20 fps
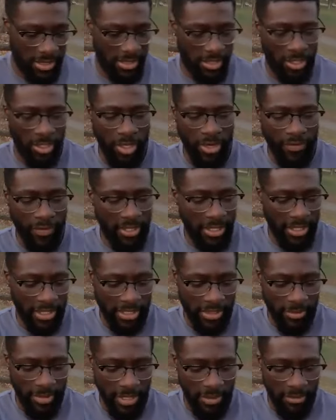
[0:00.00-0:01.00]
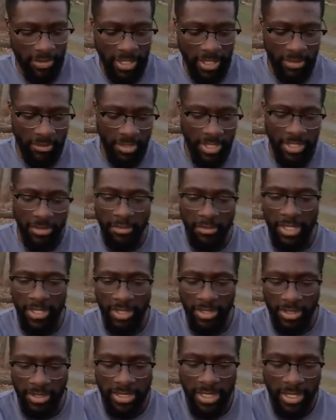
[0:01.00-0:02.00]
You know, everything is about money, money, money.
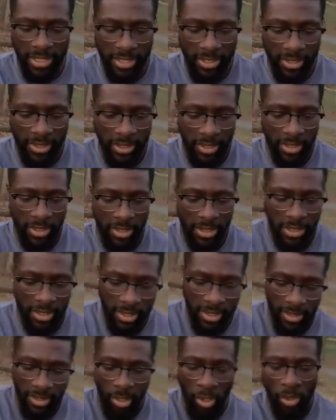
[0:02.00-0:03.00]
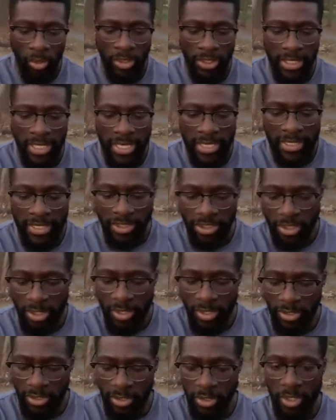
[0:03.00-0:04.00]
He's taken the Holy Land and
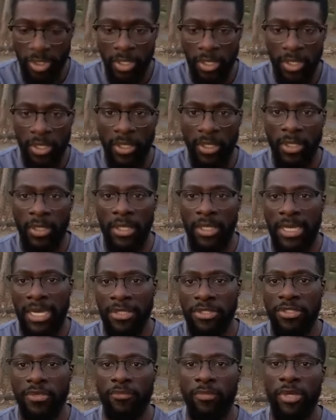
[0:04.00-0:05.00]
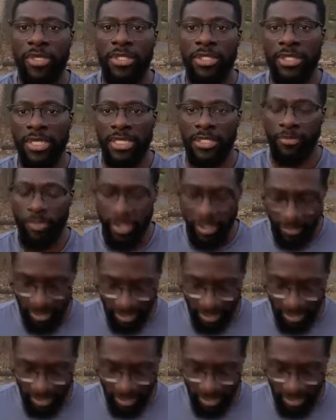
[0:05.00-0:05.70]
turned it into a, a, a house of merchandise, pretty